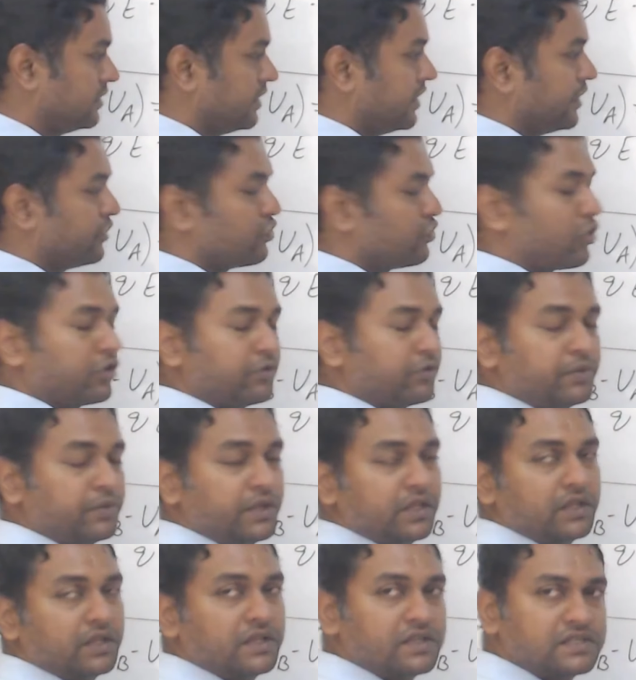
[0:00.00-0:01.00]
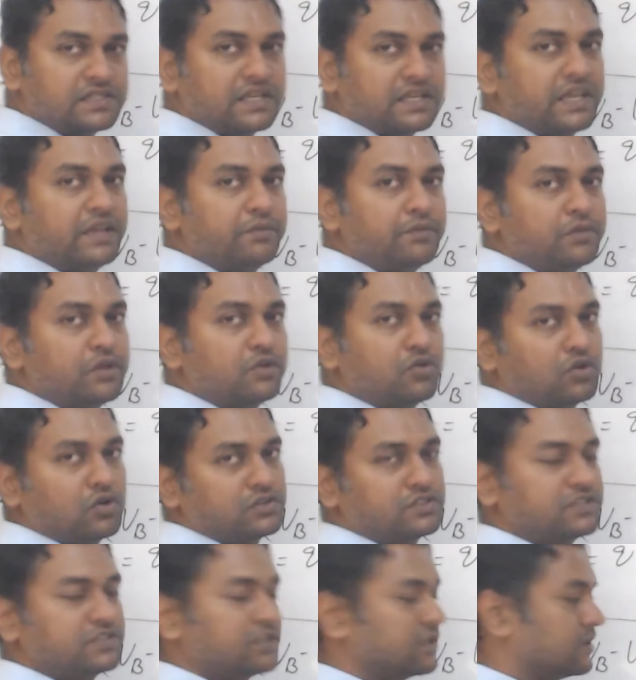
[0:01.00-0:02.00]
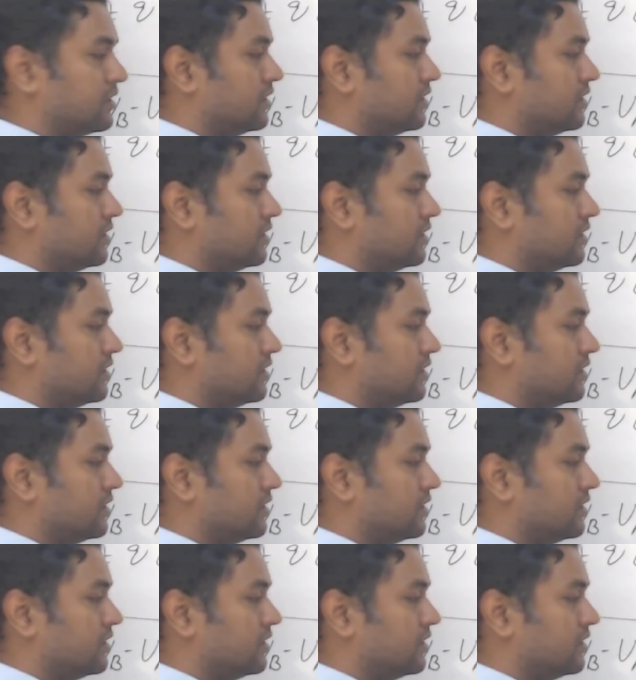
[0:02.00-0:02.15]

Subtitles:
A dot B is AB cos theta.